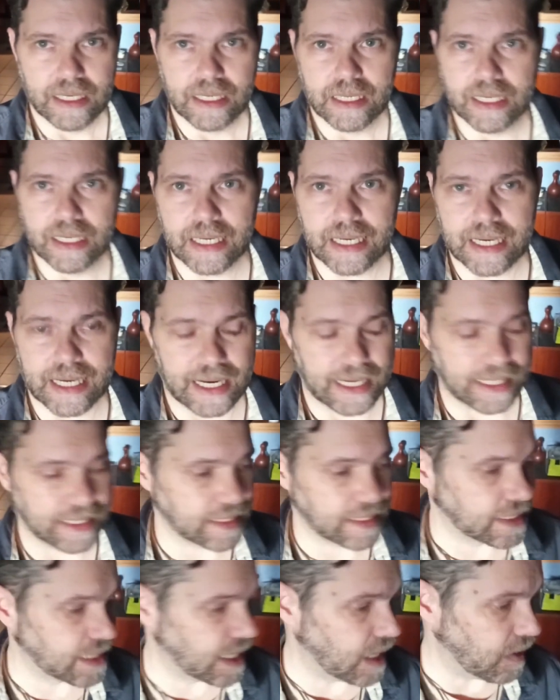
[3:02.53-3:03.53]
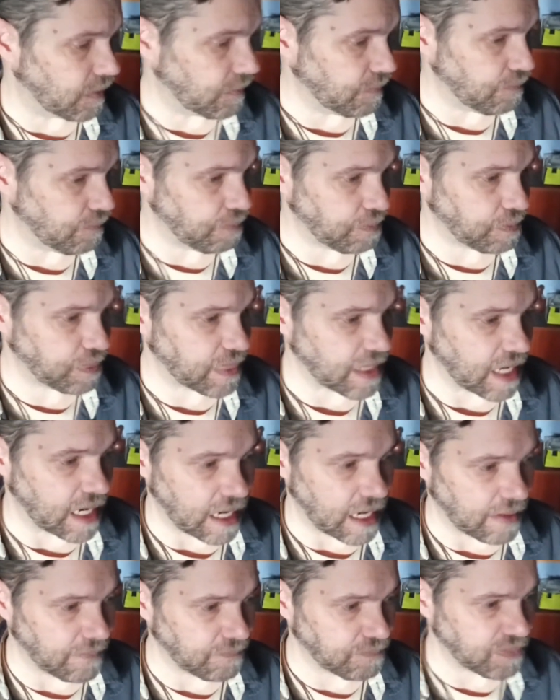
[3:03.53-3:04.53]
But
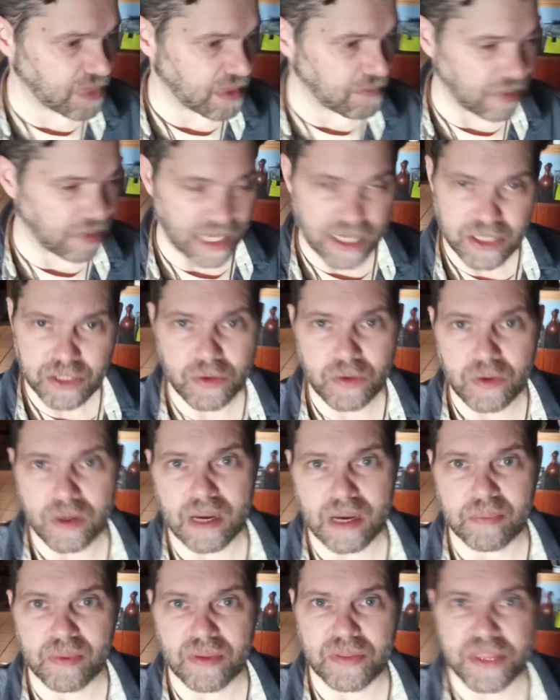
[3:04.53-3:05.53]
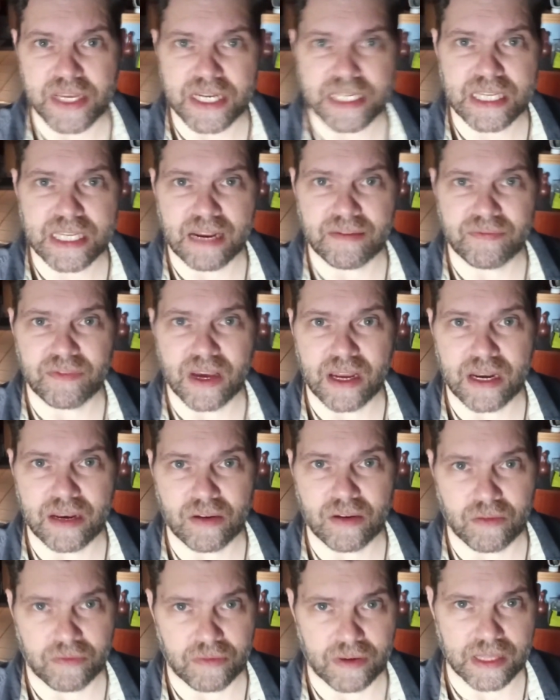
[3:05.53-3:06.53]
let's show you a couple of things that I've
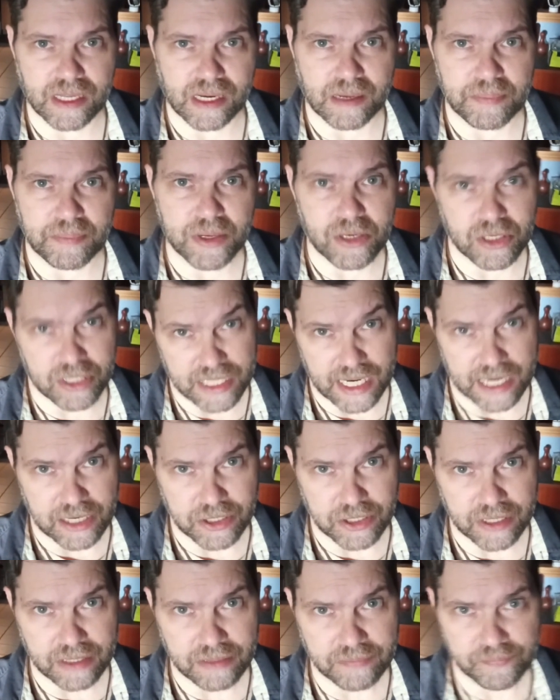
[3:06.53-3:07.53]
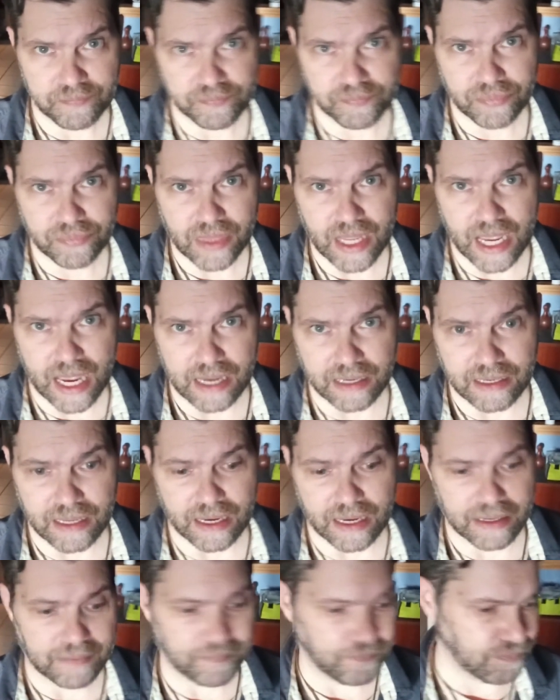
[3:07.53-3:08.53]
done over at the computer station, and
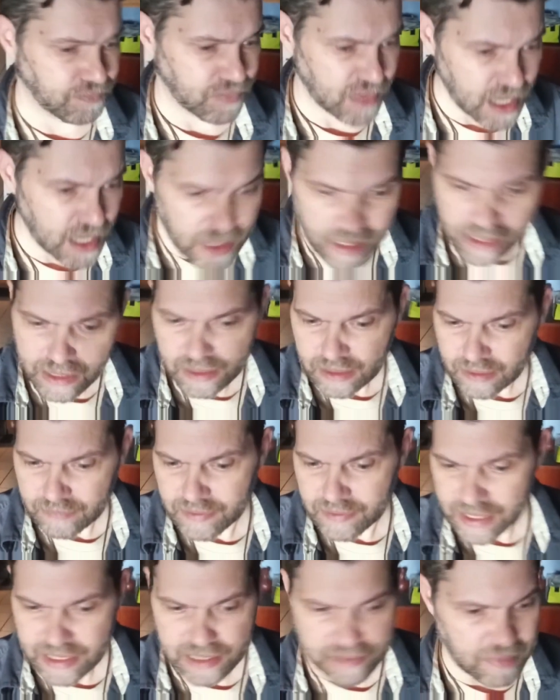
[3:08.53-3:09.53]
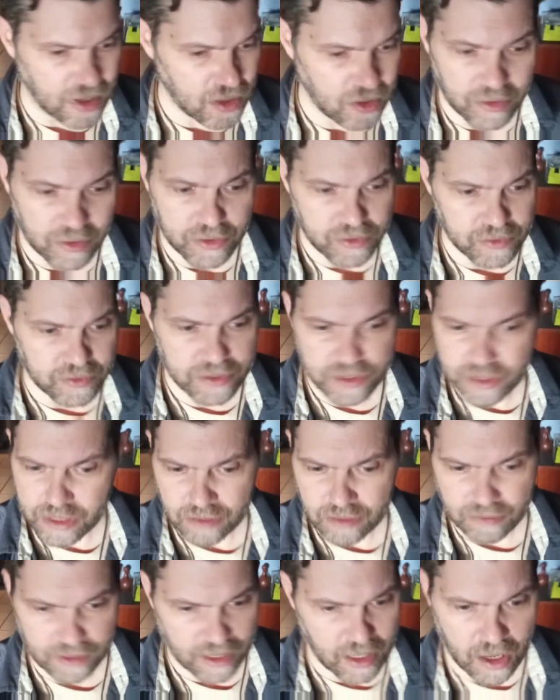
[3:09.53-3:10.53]
we've got some other news
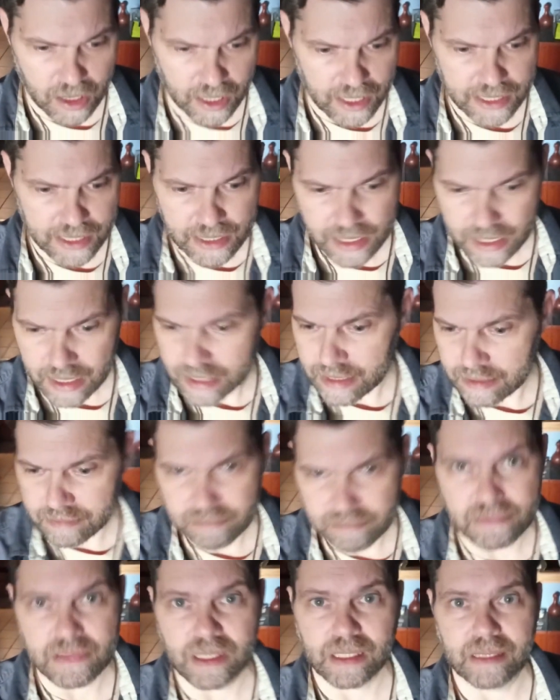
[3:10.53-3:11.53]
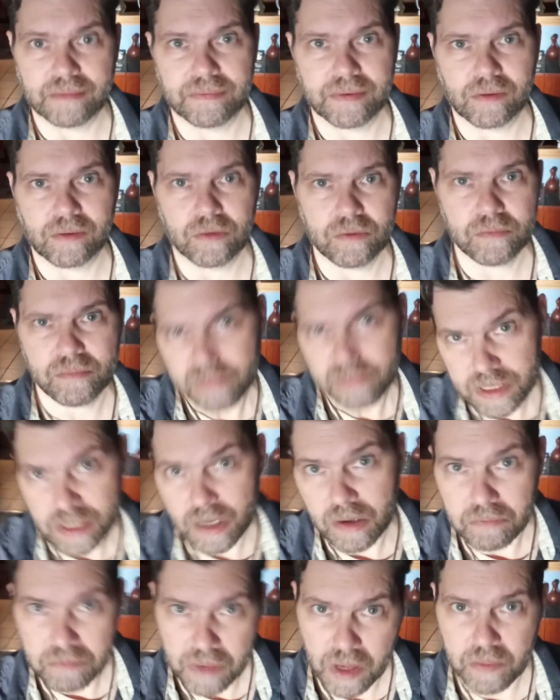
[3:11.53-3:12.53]
regarding the living room.
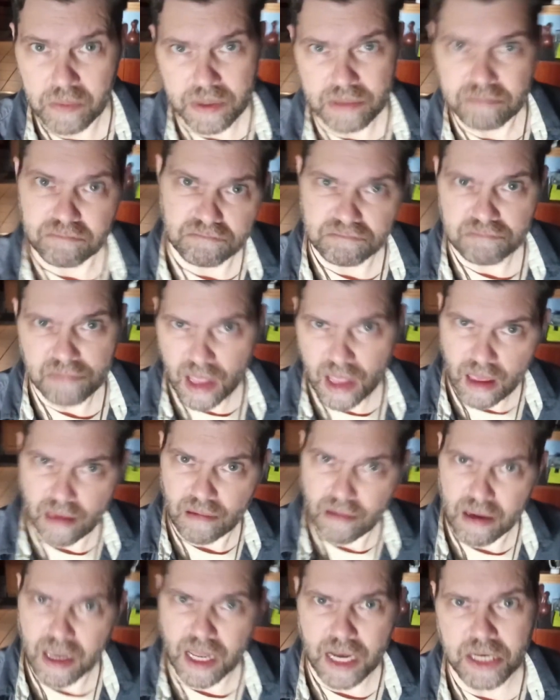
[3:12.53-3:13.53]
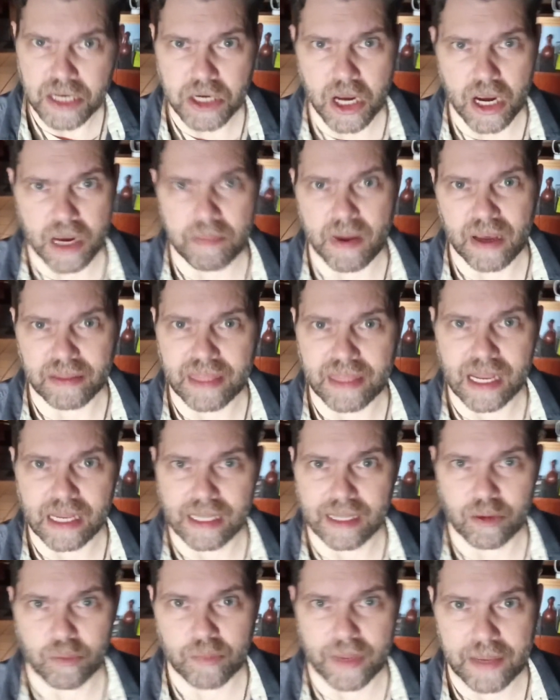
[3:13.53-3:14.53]
So I'll kind of talk about that a
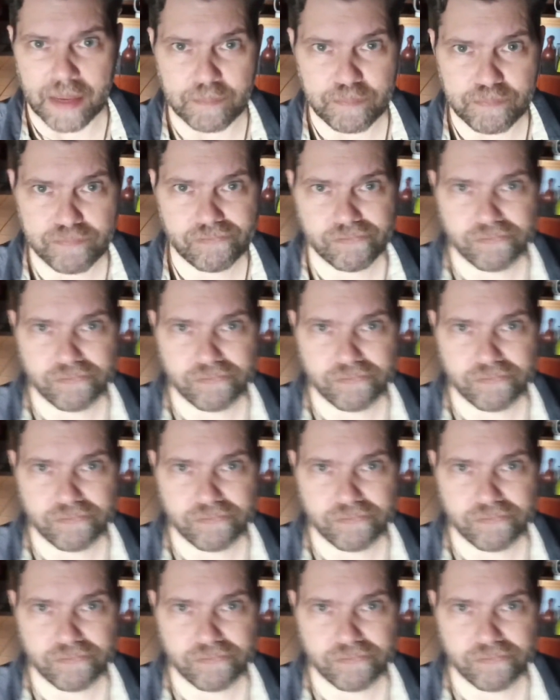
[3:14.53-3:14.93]
little bit.